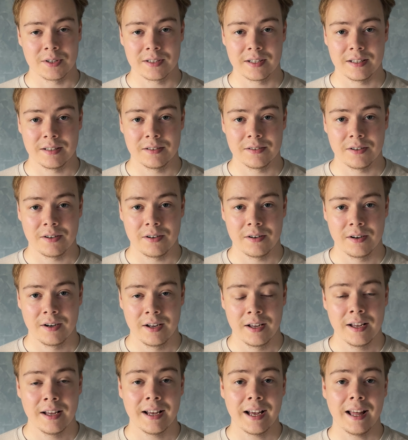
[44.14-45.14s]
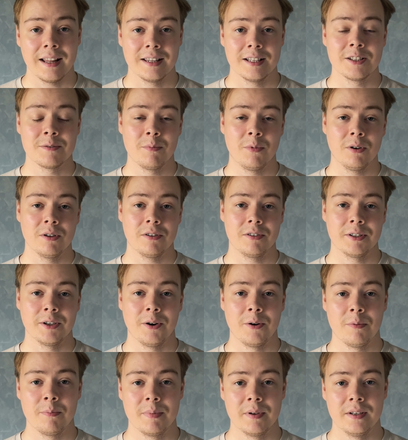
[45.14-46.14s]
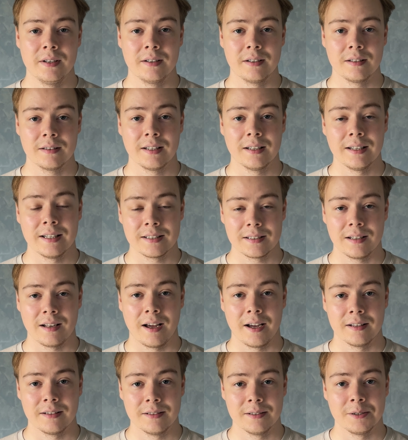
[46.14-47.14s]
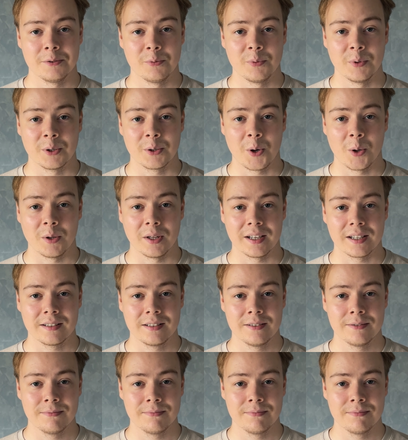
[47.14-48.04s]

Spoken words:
sensor. And the smaller the opening, the less light it will collect.